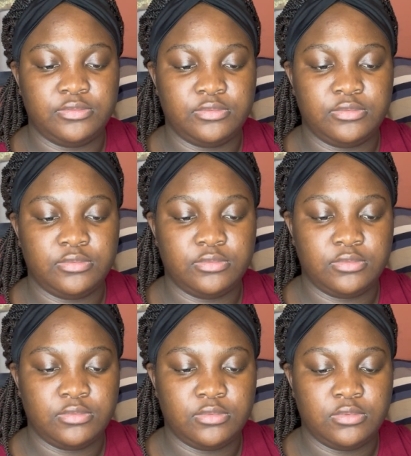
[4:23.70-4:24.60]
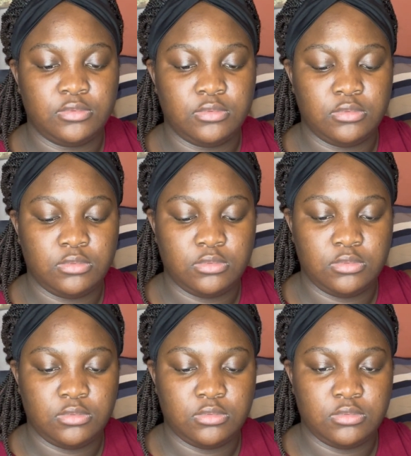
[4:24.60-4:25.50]

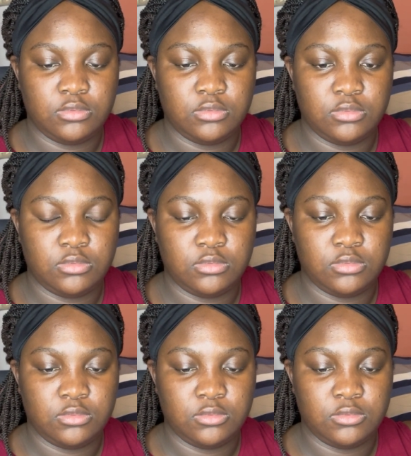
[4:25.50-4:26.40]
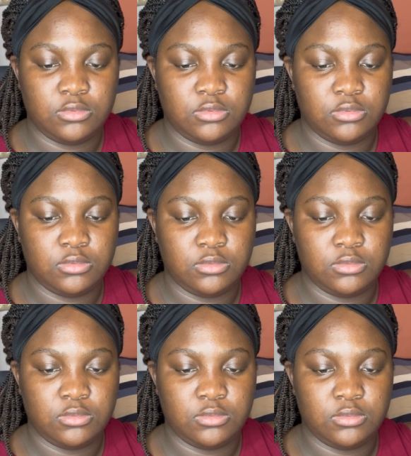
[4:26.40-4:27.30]

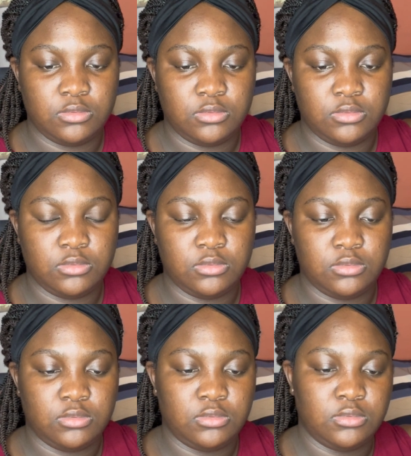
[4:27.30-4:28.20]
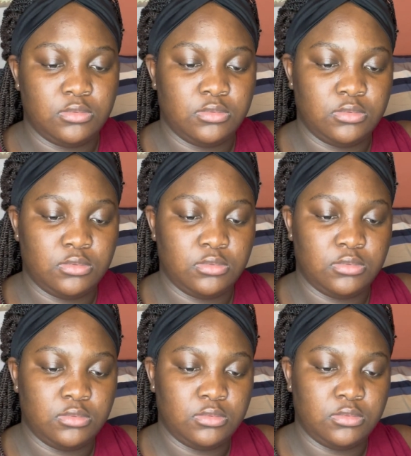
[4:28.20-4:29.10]

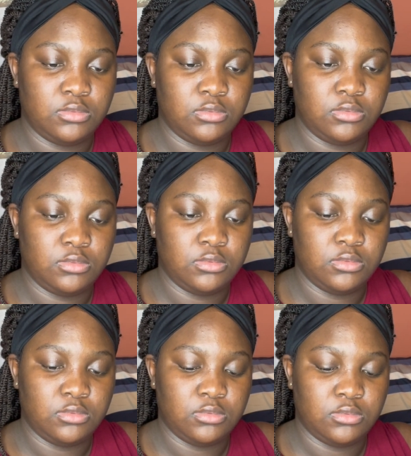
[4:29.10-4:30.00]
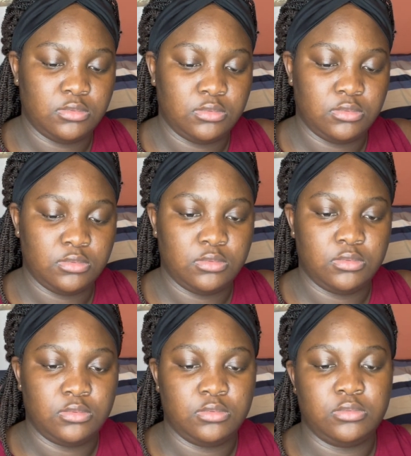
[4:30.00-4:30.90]
Nobody speaks.